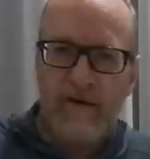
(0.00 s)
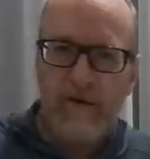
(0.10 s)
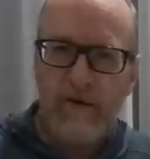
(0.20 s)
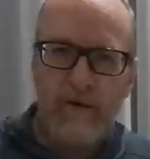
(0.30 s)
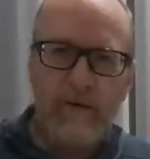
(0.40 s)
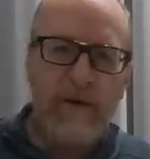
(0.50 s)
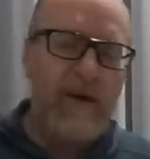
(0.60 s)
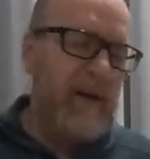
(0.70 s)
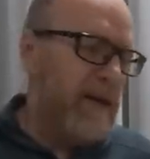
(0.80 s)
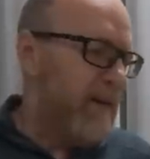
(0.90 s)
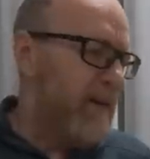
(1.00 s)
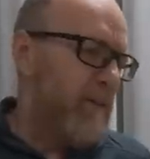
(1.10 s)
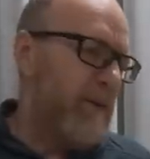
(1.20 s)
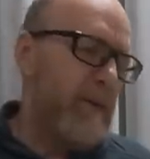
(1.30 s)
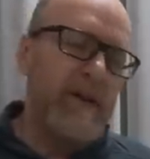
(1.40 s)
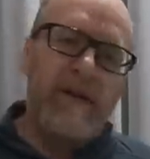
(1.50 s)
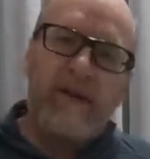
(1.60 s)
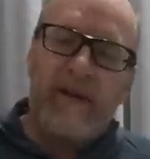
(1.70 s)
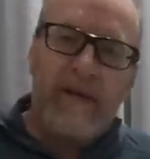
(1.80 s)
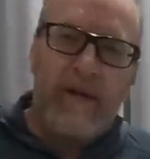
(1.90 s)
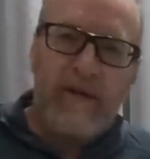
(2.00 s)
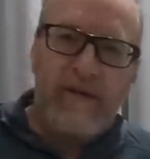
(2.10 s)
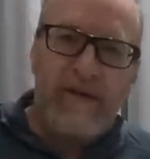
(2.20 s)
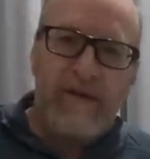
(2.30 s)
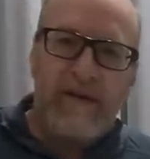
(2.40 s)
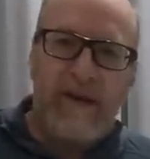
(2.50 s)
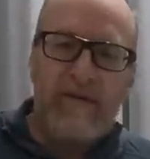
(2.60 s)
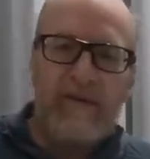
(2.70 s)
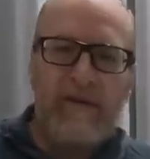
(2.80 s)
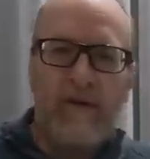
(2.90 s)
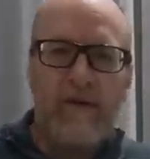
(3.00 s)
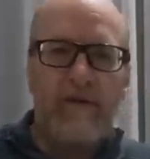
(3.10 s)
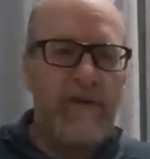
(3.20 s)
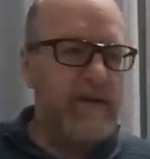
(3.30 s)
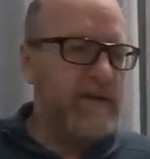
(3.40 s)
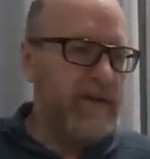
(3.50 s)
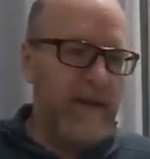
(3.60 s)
that are new. The brilliant thing about seascape photography is